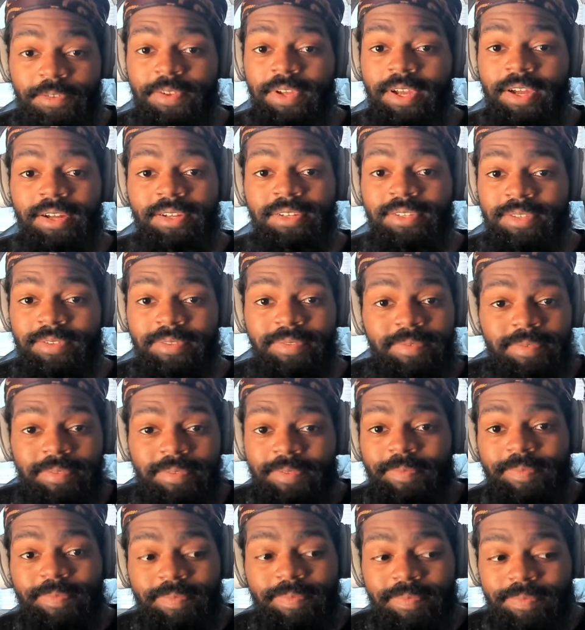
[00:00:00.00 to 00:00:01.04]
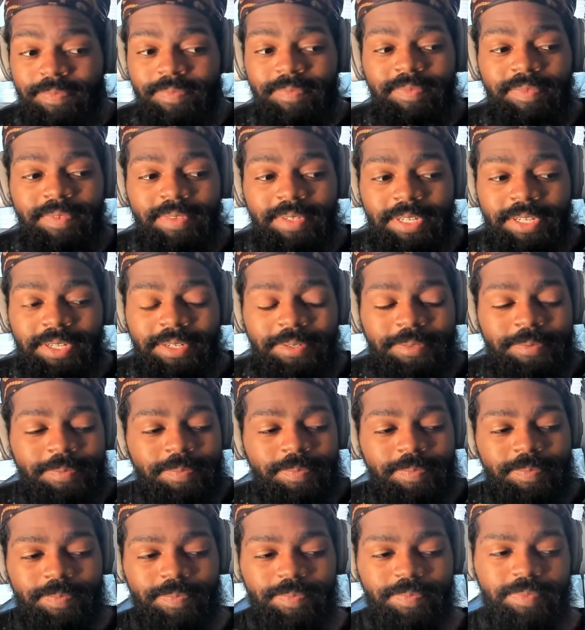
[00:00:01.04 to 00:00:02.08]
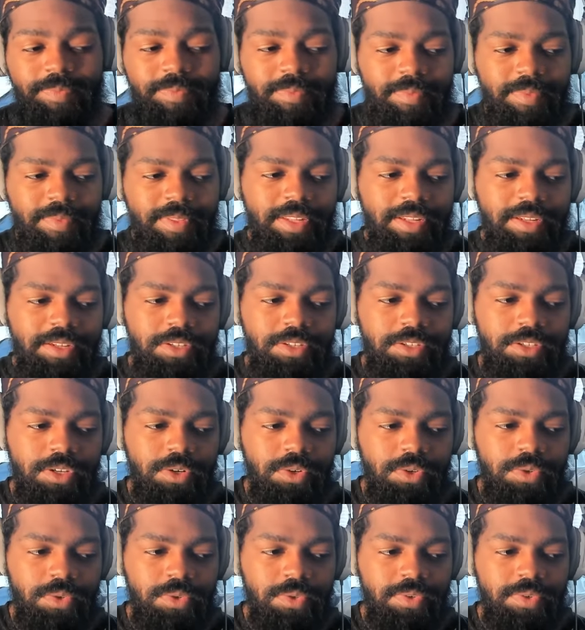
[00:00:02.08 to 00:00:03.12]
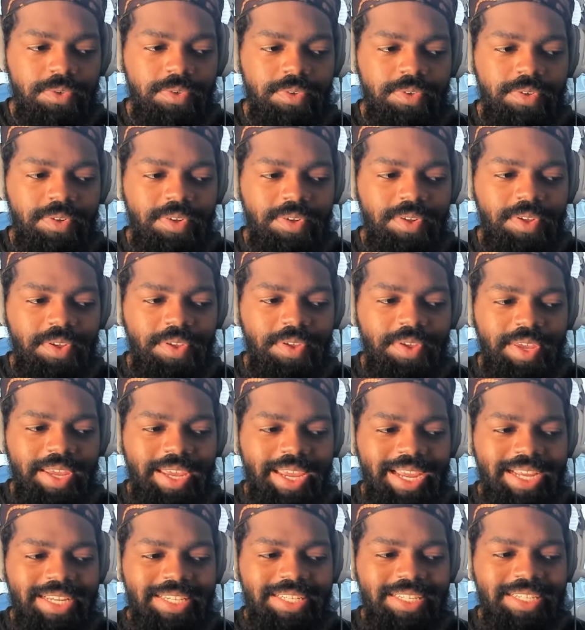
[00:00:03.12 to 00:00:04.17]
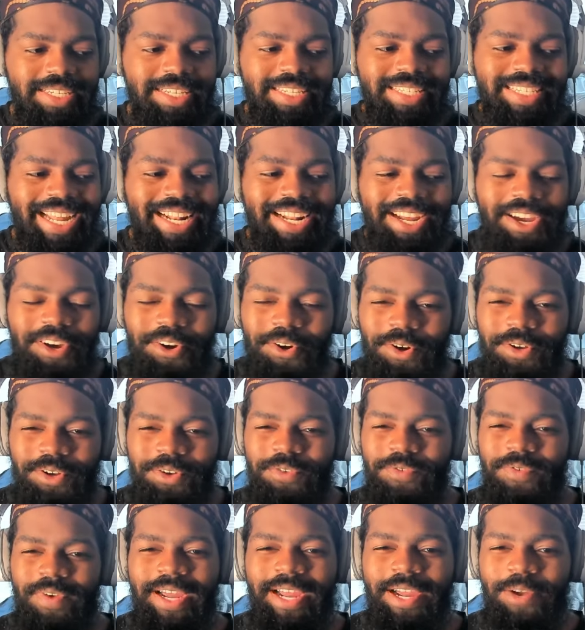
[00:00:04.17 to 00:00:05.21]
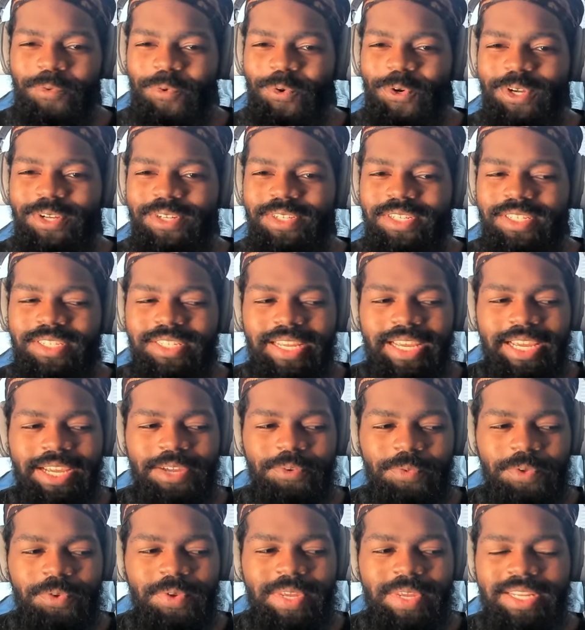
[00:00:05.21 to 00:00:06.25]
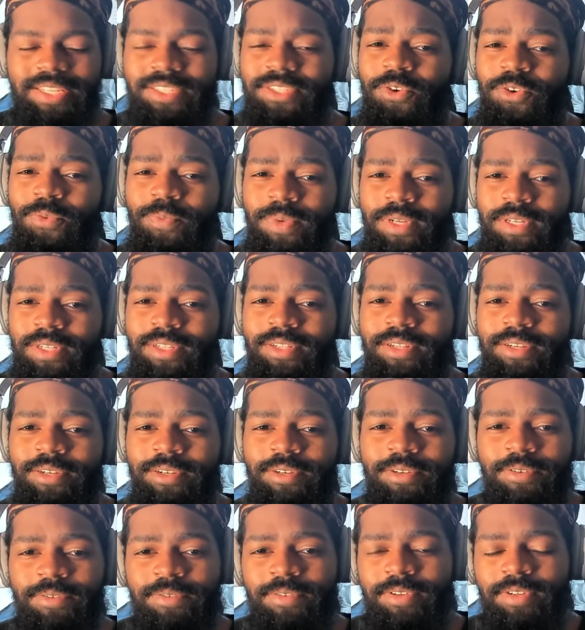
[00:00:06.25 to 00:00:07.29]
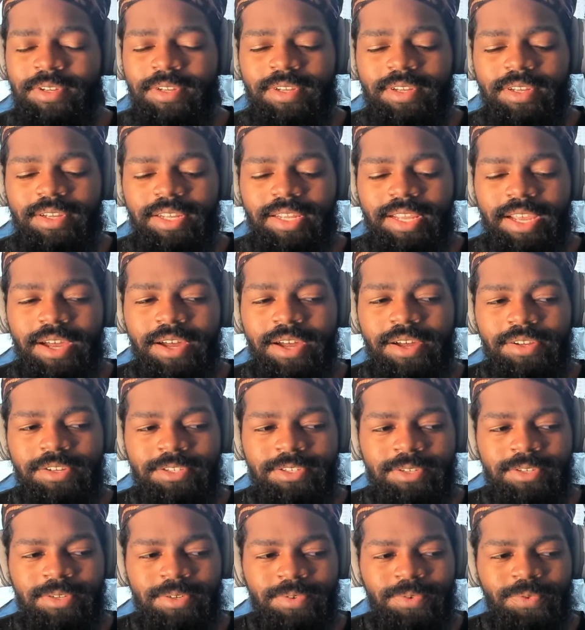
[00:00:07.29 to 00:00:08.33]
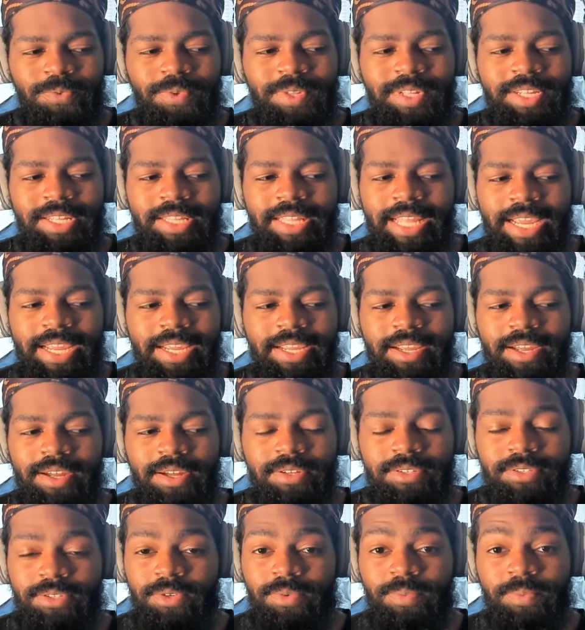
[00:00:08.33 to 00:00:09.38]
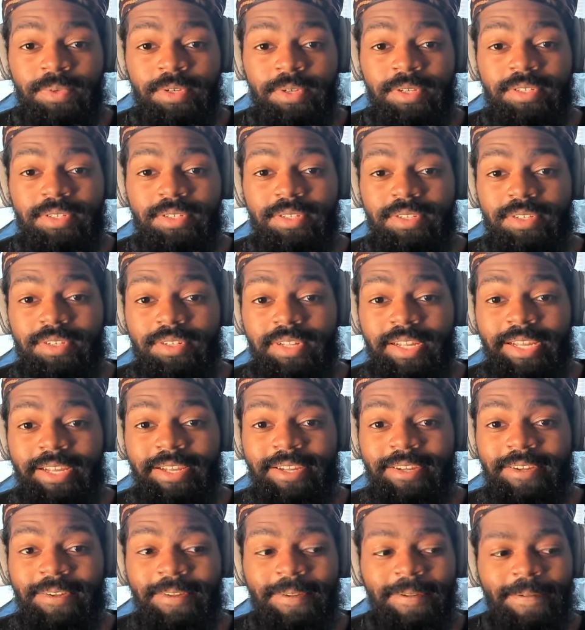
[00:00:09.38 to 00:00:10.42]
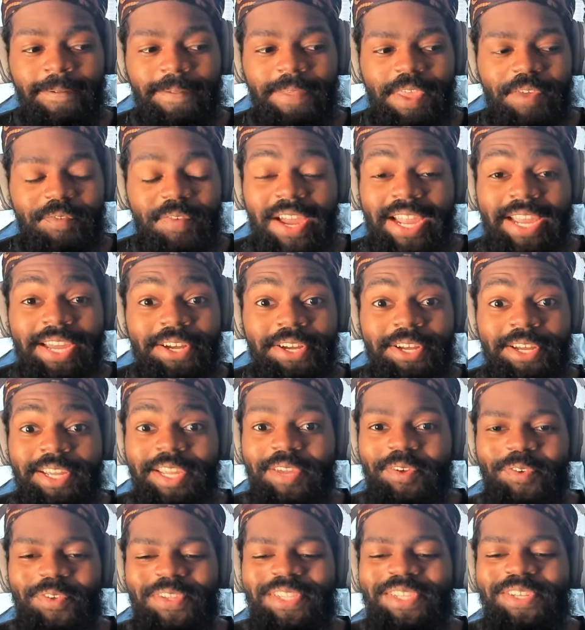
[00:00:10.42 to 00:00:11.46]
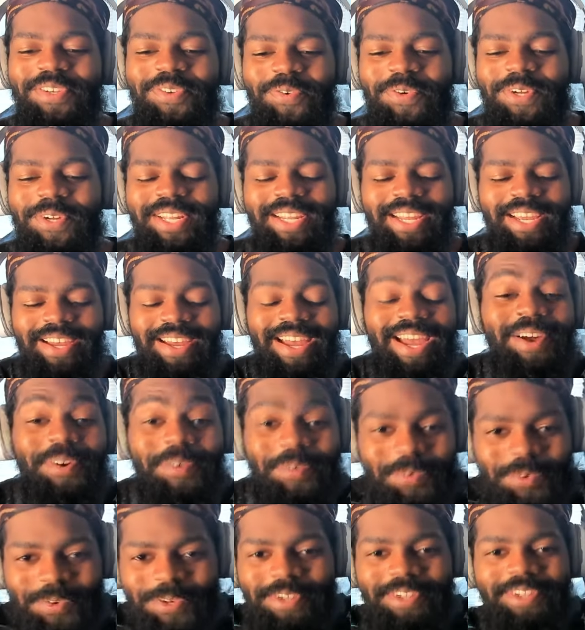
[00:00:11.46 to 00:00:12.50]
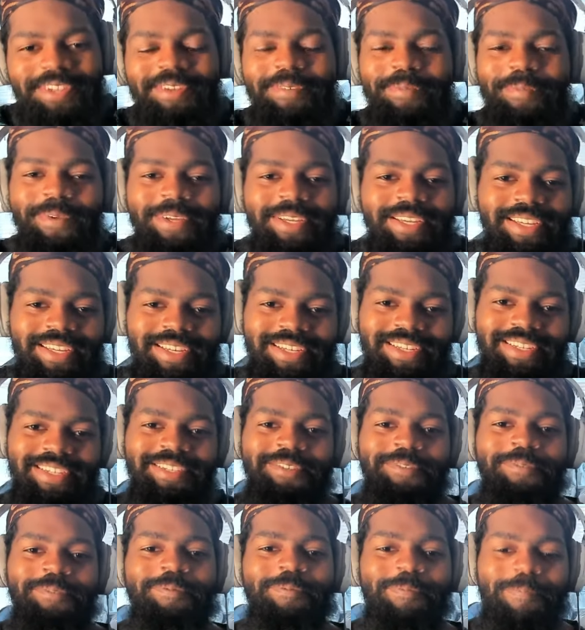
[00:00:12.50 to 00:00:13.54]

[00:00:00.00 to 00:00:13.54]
y'all. You know, so it's kind of hard to find words to say when you get so much love, y'all. So really, thank y'all so much. Like, if I could hug every single one of y'all, I would. But you know.